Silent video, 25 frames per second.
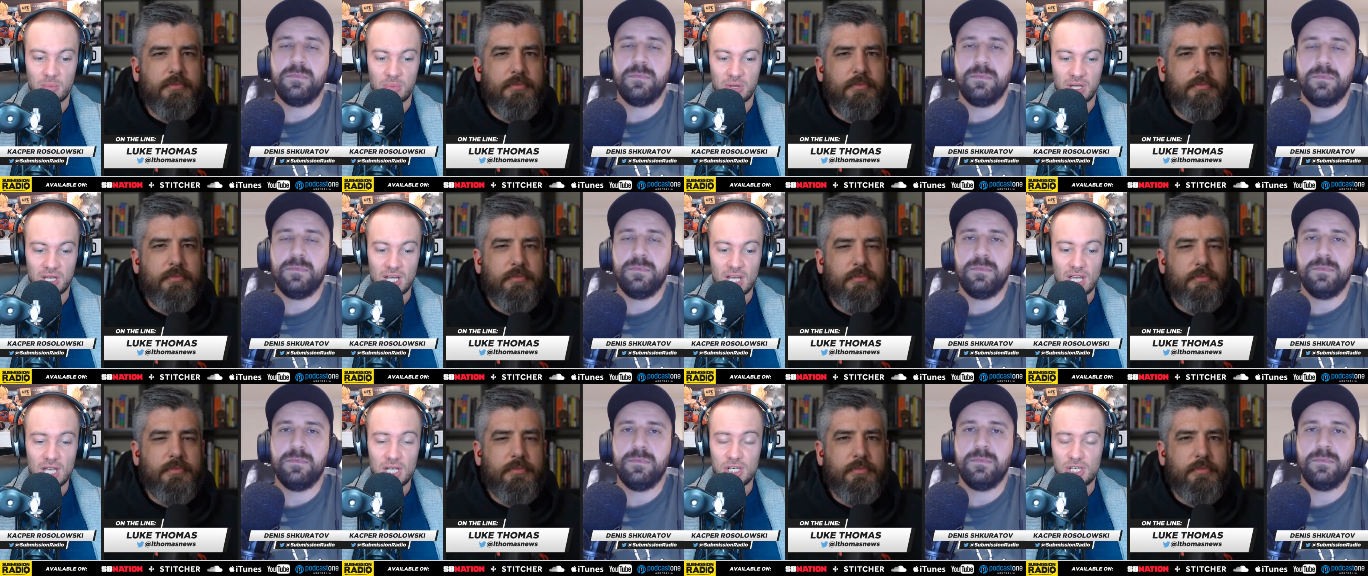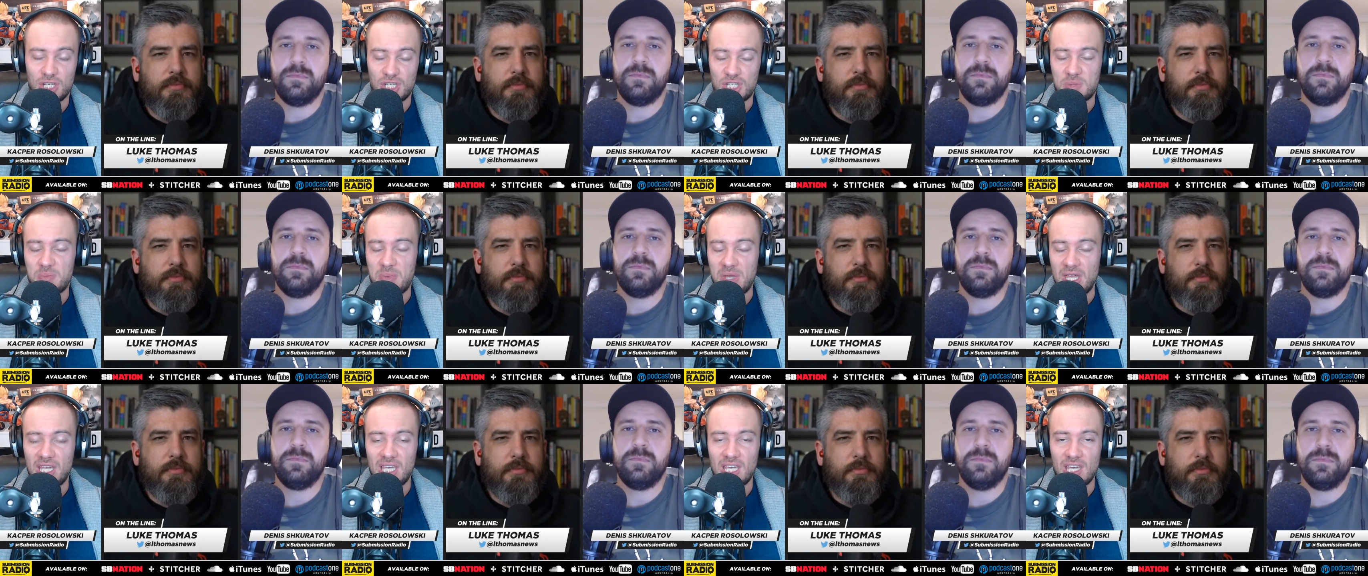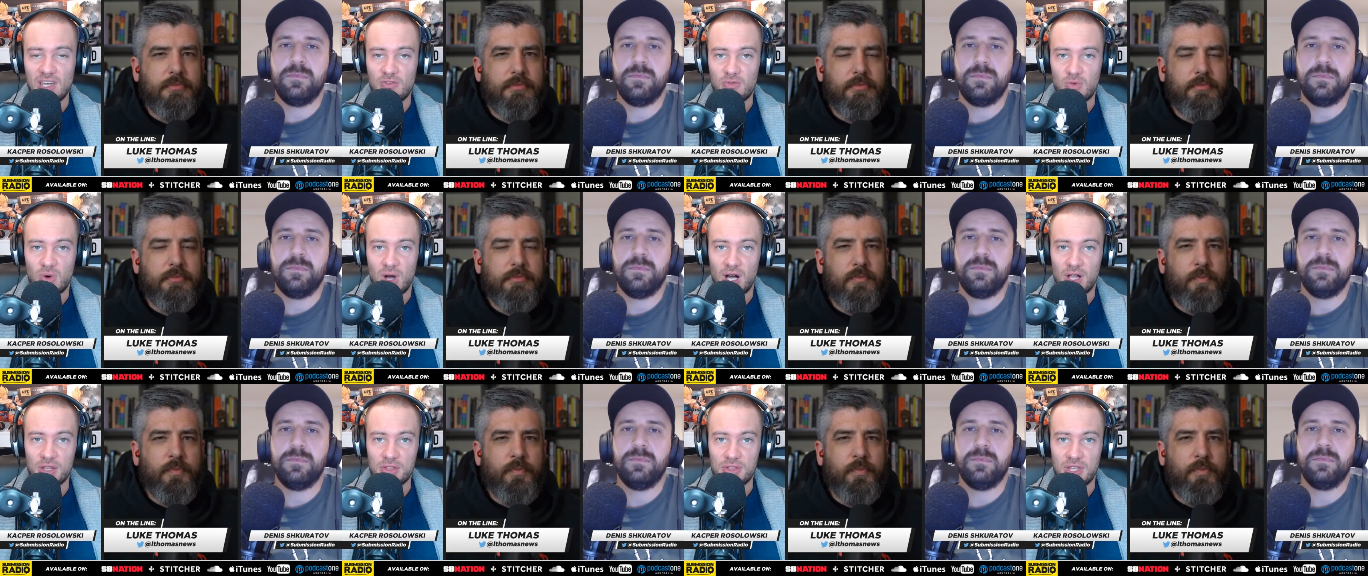Speaker 1: But just speaking of
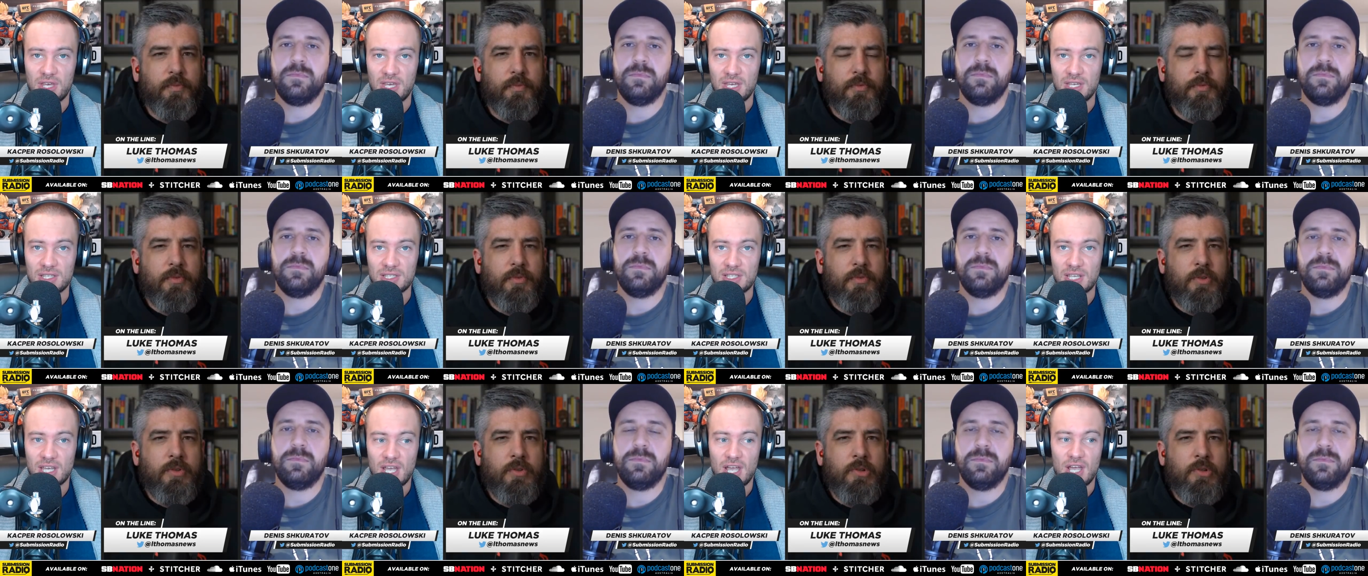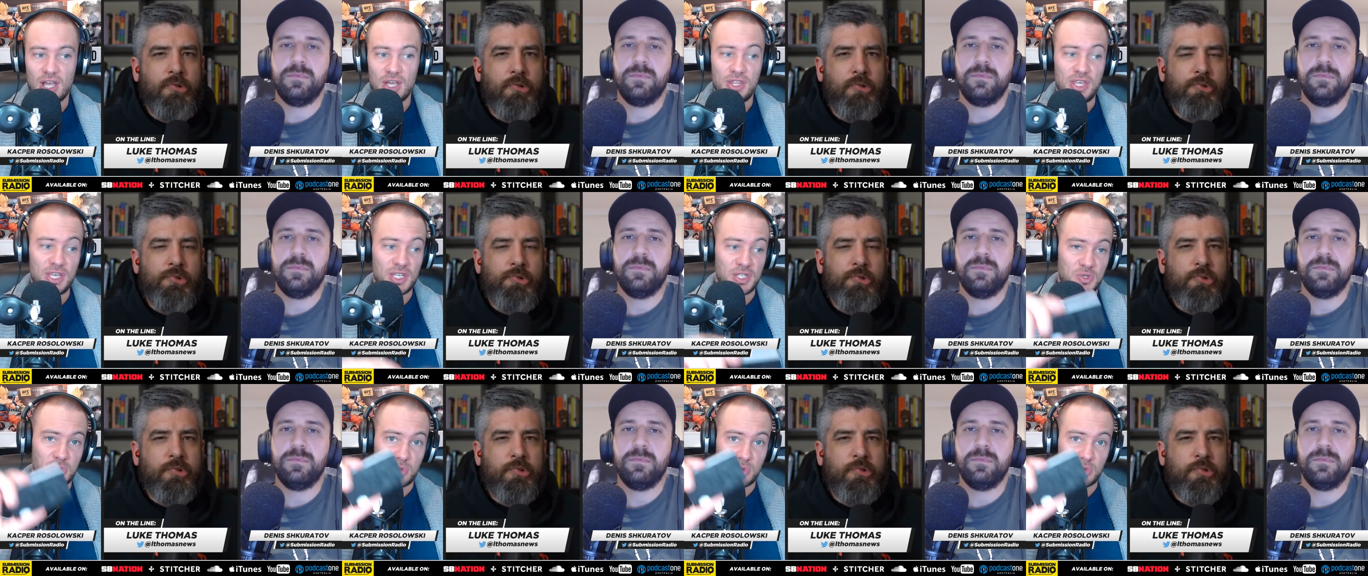wild things, this